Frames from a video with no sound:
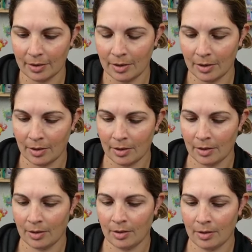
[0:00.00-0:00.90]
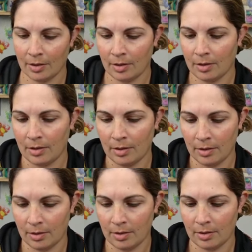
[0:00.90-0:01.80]

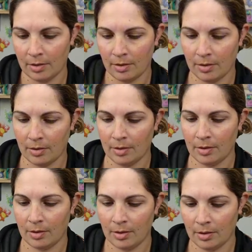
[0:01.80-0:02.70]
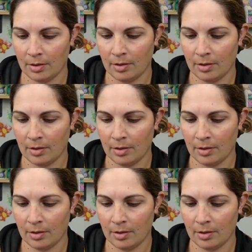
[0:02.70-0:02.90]
No one is speaking in this clip.